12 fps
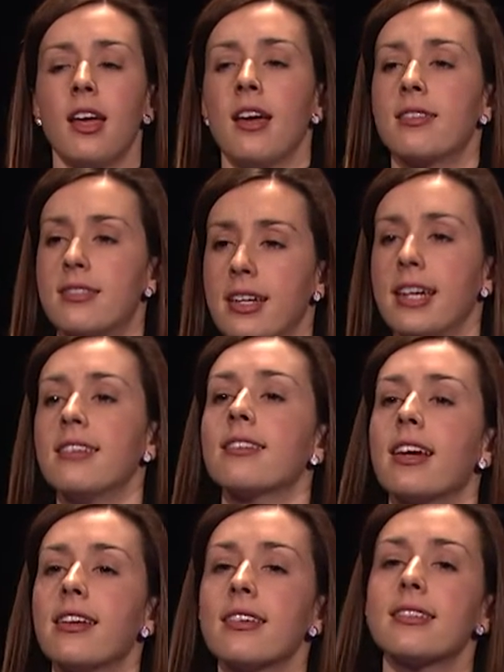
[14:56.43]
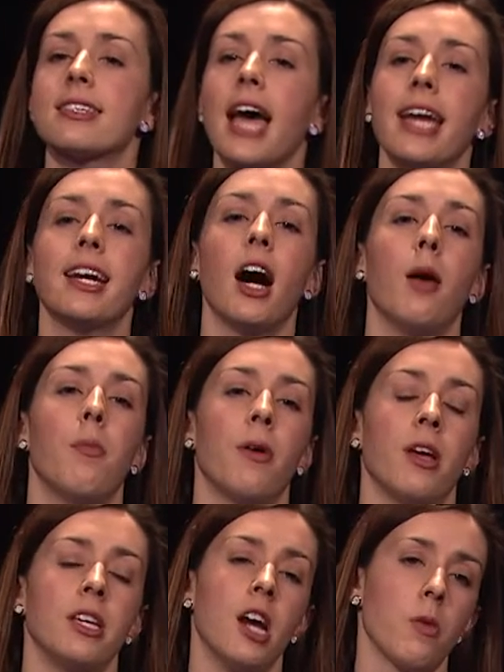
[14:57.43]
seen leaders take
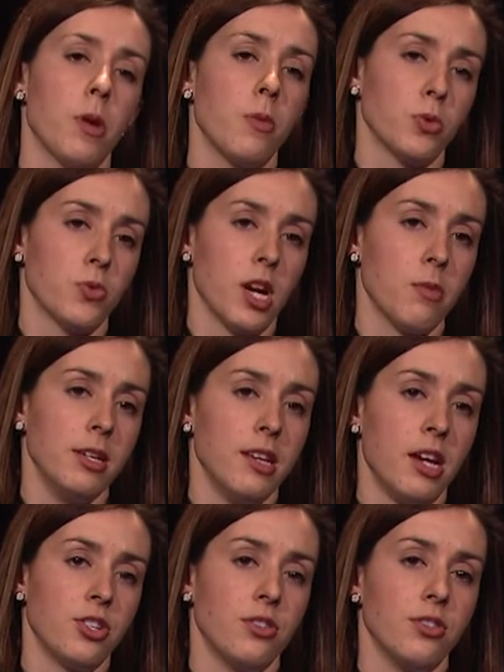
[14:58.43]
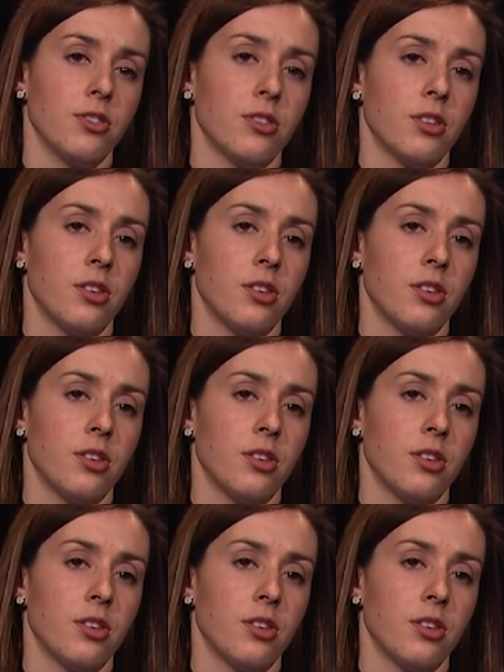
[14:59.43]
up young people's recommendations.